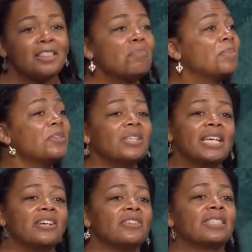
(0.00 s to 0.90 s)
The
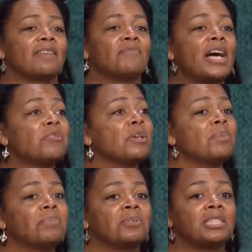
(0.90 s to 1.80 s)
beauty here is that
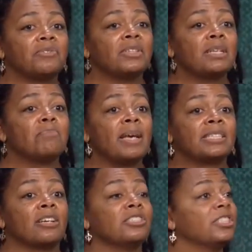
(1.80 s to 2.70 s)
valuing people differently
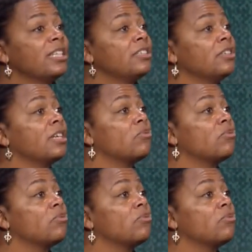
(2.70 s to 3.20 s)
based on gender